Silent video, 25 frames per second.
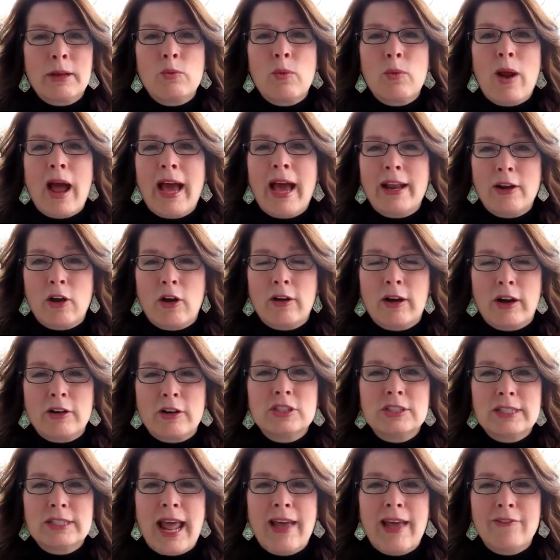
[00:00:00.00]
Ryan on
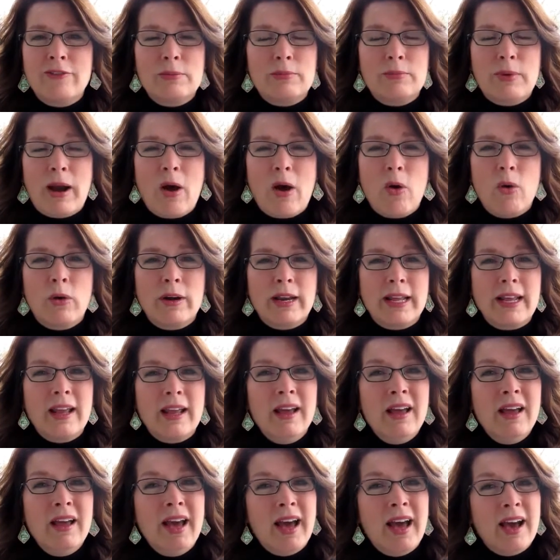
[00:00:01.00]
our staff at Priority.
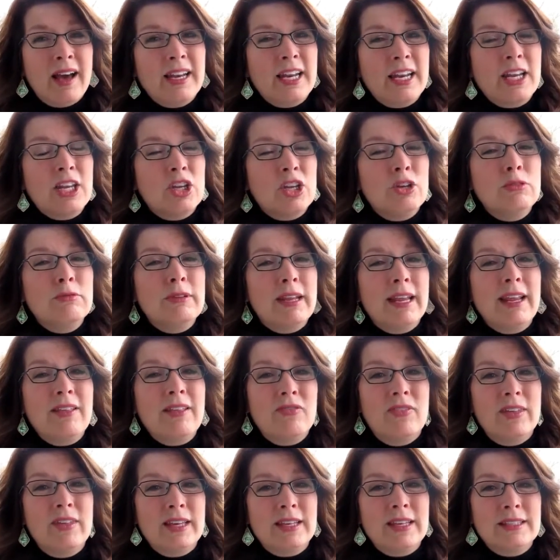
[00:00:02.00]
Honey, you
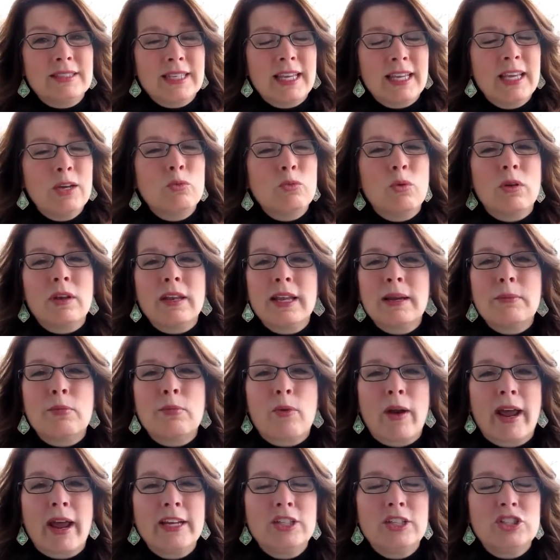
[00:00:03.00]
need this. It will
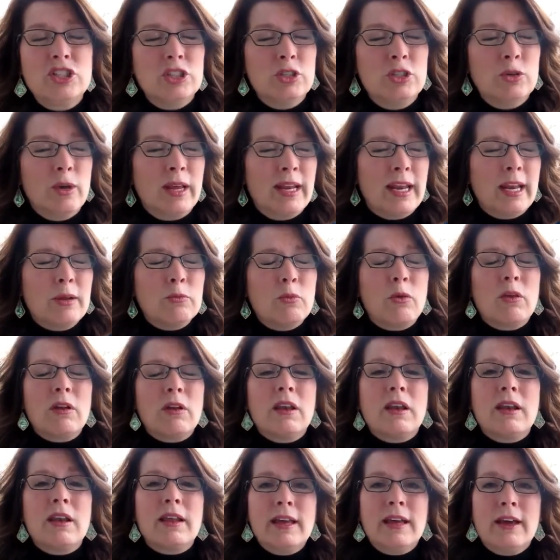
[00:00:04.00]
liberate you, and it
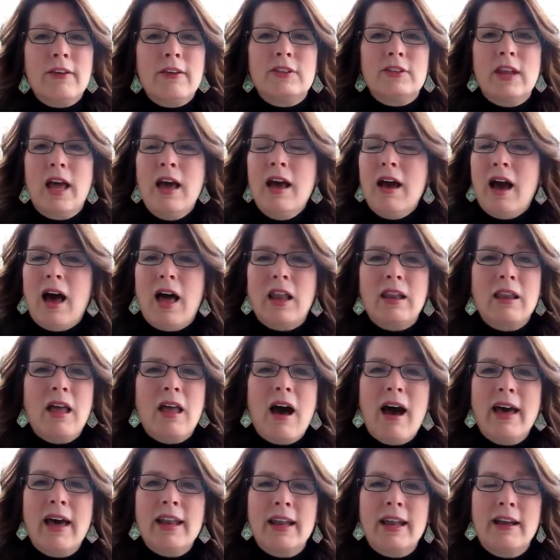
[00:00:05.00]
will lift a
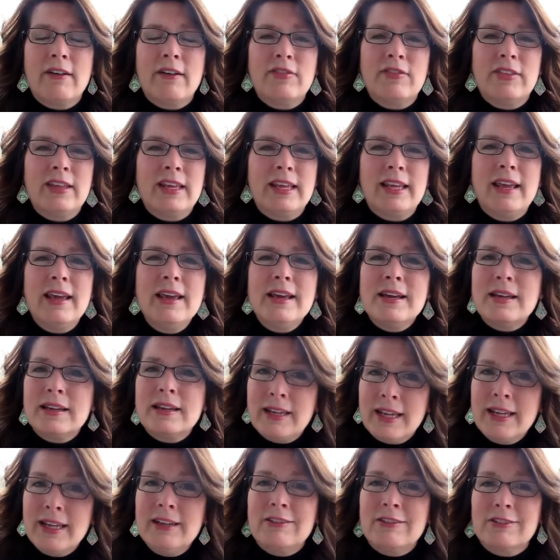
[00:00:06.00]
lot of the
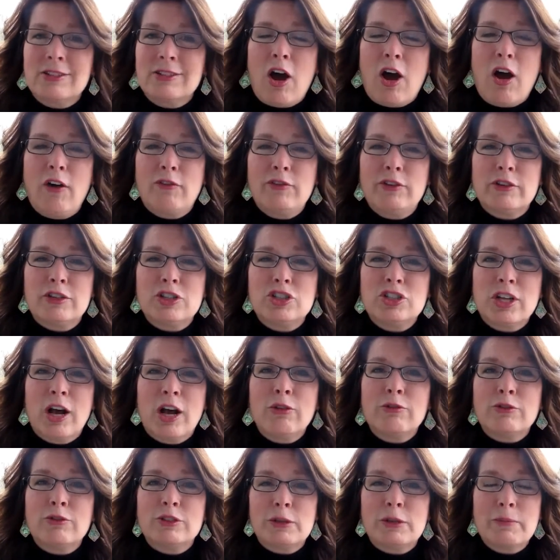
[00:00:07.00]
guilt off your
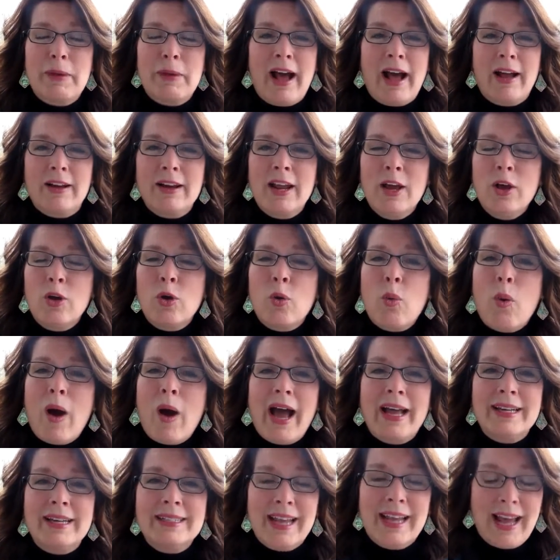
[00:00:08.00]
shoulders about
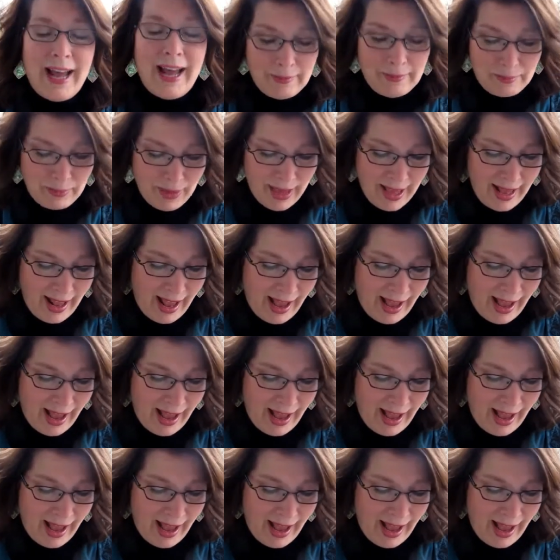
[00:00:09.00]
quiet time.